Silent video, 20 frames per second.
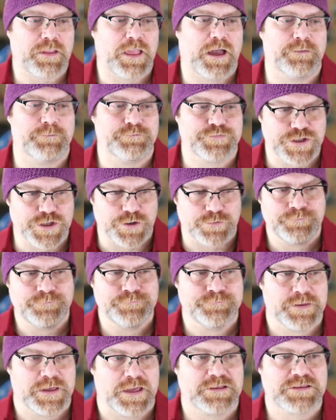So
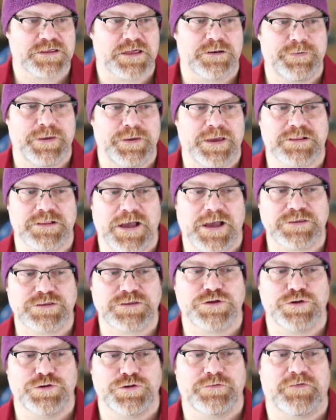it's going to be a
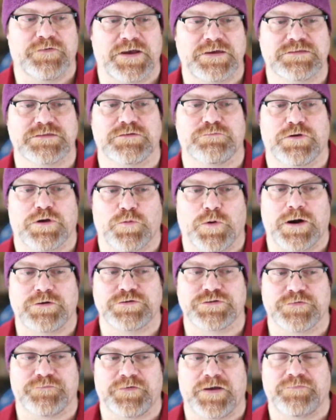class 2 device that
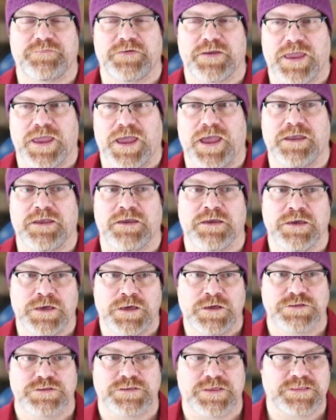requires a 510K.
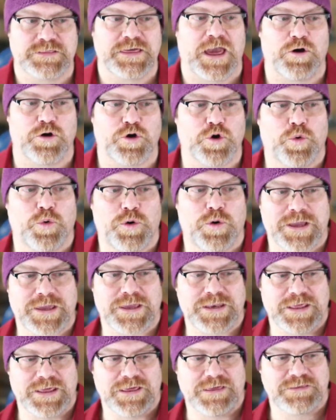So that's how
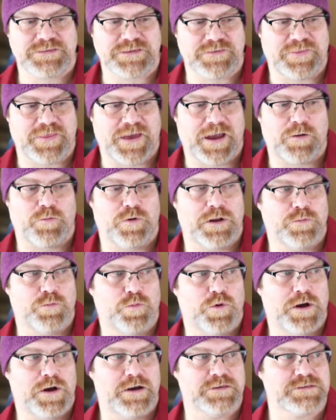quick and easy that one
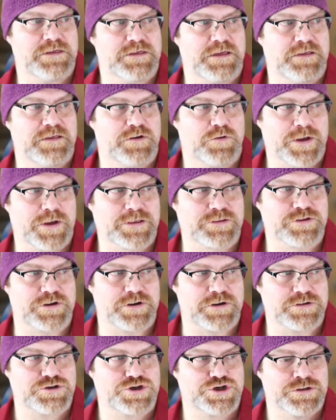was in the quick
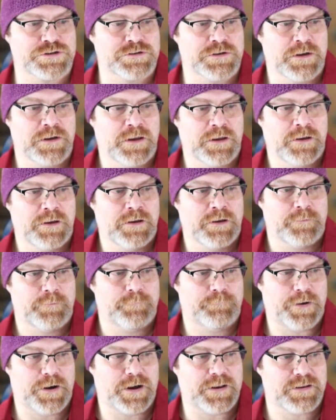search.
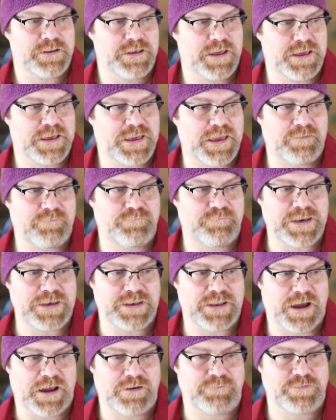But it gave me
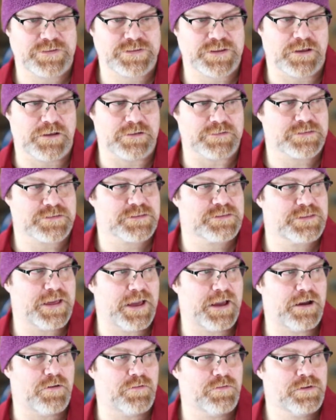9 results.
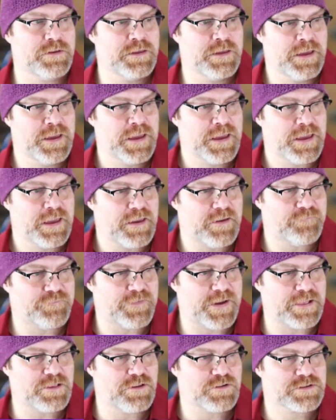Now, if
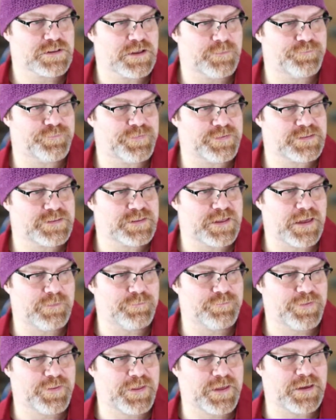I looked up the
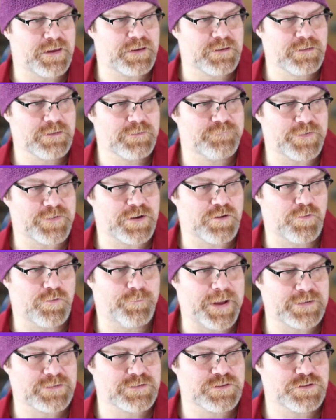same thing, if I go
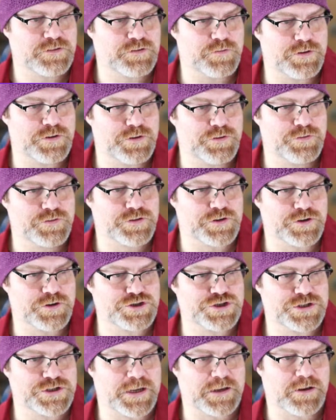back to do a new
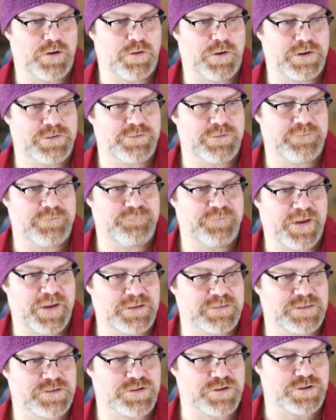search and I go under
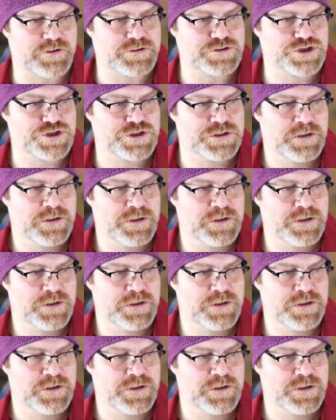advanced search